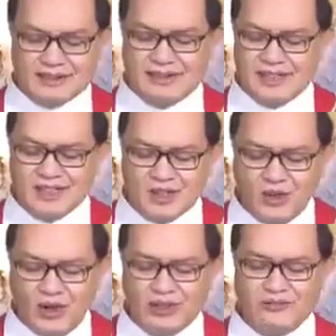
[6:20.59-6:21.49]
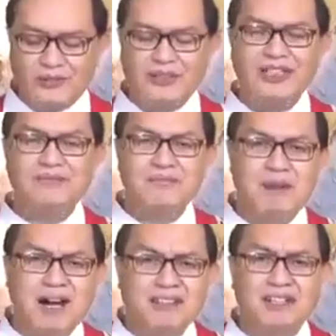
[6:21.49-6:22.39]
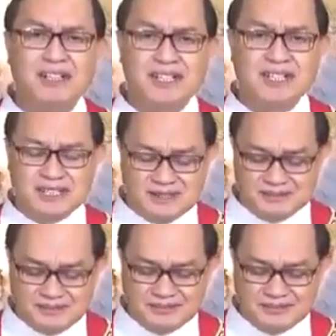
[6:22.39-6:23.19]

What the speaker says: They call for their mothers